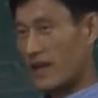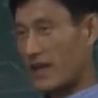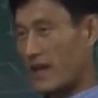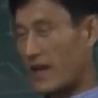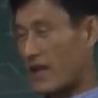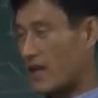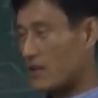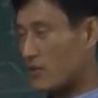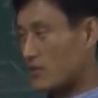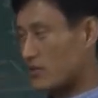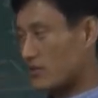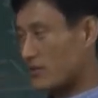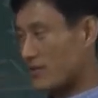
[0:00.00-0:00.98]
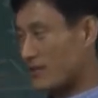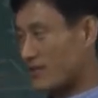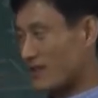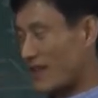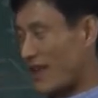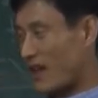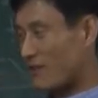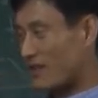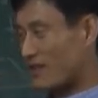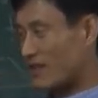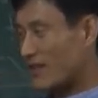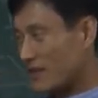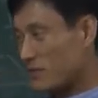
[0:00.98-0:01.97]
and you have a
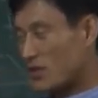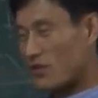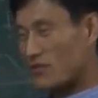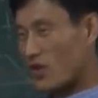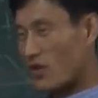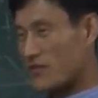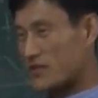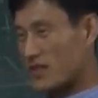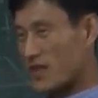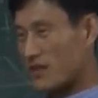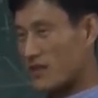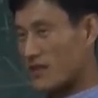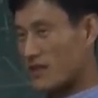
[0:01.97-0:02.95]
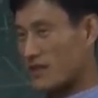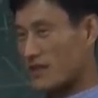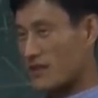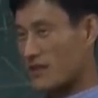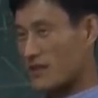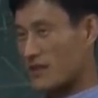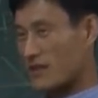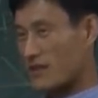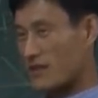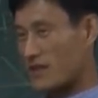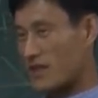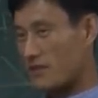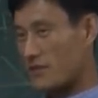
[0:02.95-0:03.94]
little bit of offset,
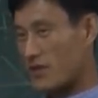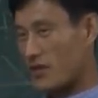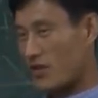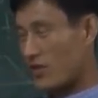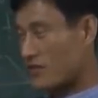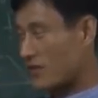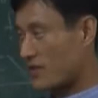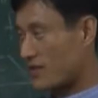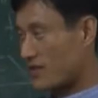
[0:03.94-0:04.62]
little bit of